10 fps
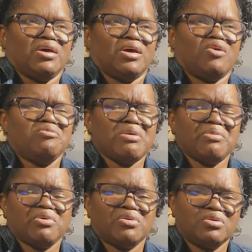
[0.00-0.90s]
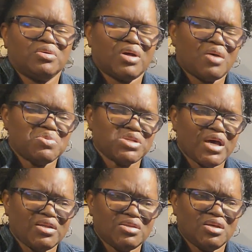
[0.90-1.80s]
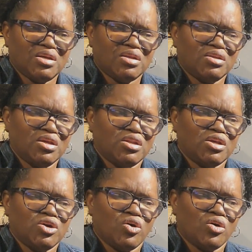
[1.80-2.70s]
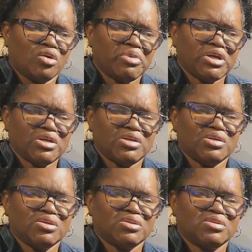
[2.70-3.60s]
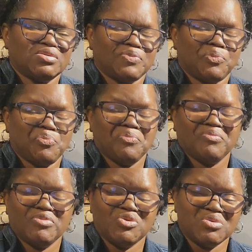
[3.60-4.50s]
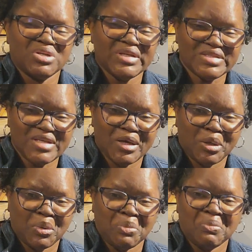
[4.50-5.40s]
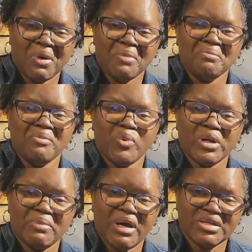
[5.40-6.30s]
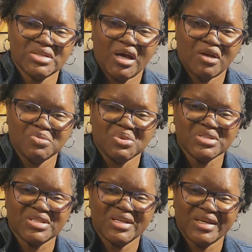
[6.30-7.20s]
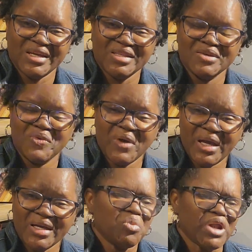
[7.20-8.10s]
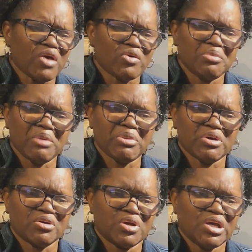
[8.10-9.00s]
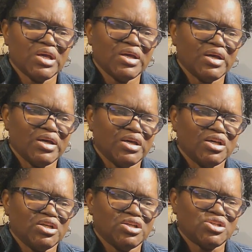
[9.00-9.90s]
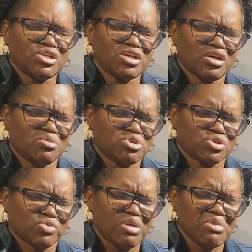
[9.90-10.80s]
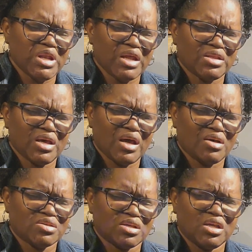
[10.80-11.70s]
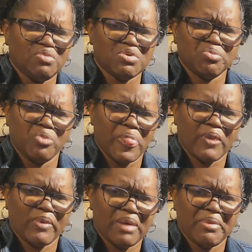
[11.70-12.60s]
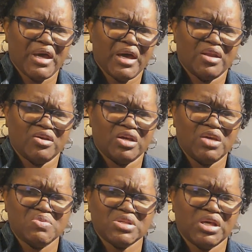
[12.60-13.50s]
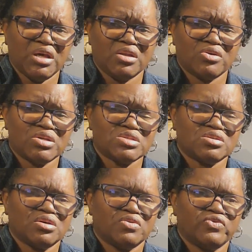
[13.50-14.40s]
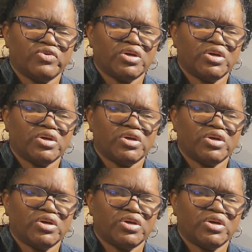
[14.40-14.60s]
I remember I was out there in the yard because during this time, one of my jobs was to cut the grass. But I remember she comes screaming out the house, and he was right behind her, and he was hitting her and stuff.